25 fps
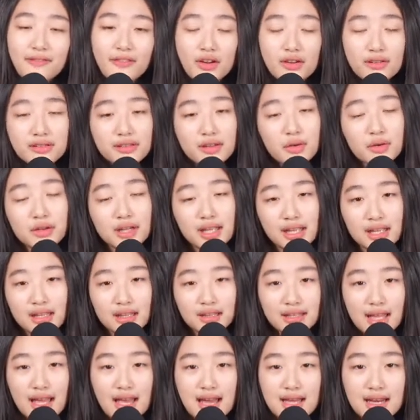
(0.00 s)
The first
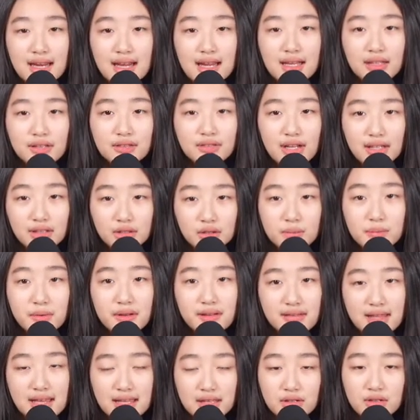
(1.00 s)
organelle that I try to
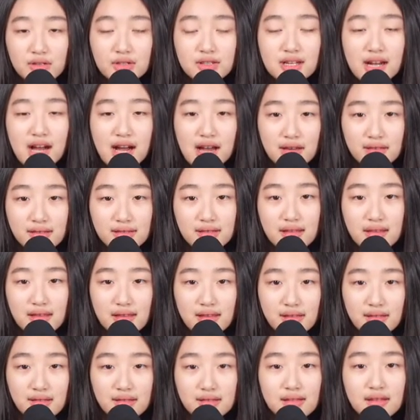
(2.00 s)
present to you guys
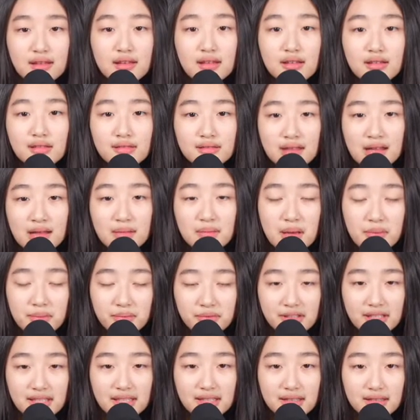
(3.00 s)
is cell
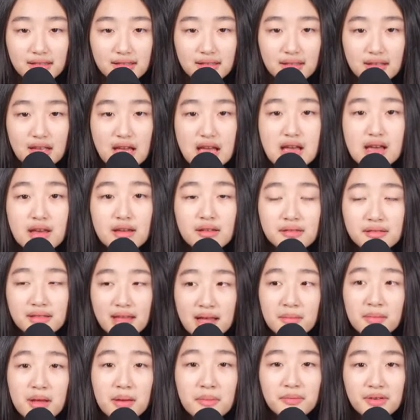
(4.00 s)
membrane.
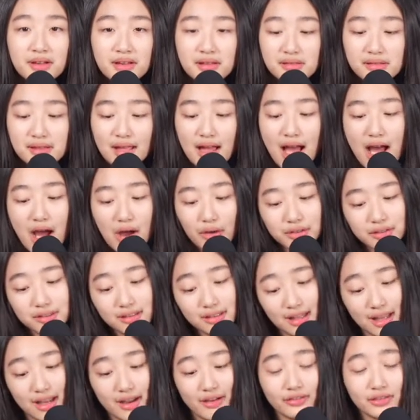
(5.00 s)
Cell membrane is the
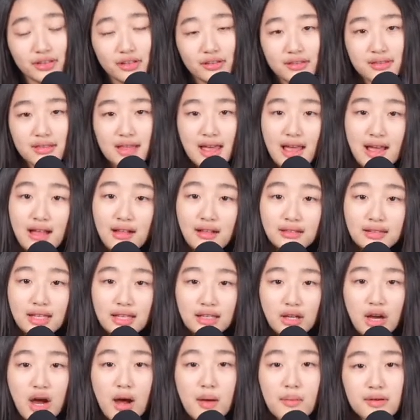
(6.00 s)
outer layer of the cell
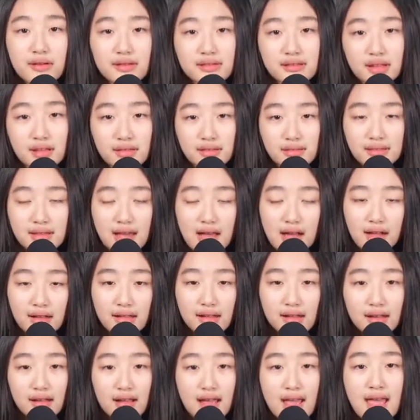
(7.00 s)
that covers the cell
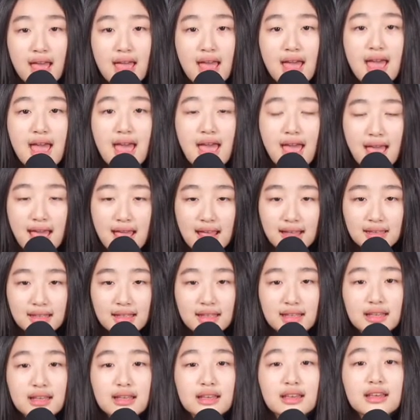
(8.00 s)

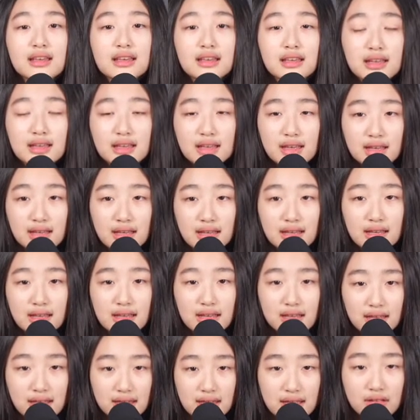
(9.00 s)
and
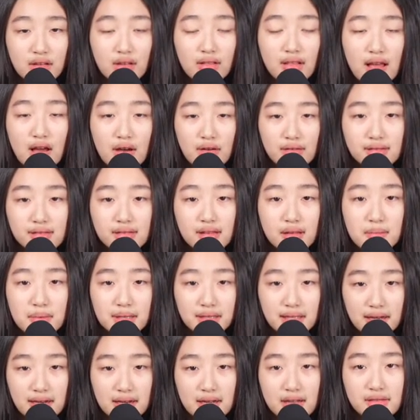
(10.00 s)
it allows the
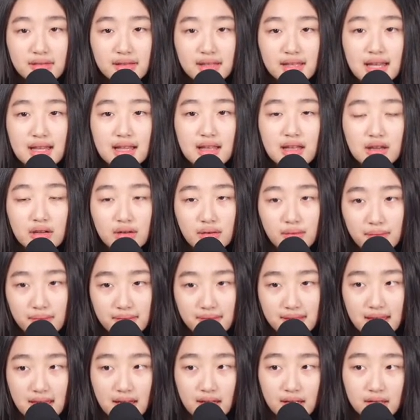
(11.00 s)
materials in and out
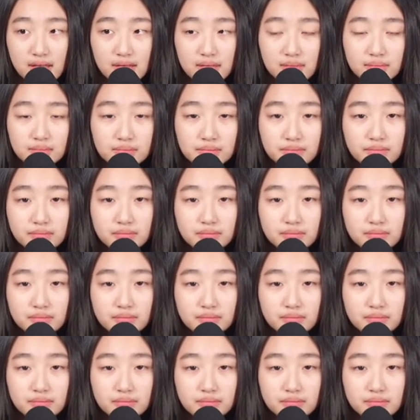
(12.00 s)
of the cell.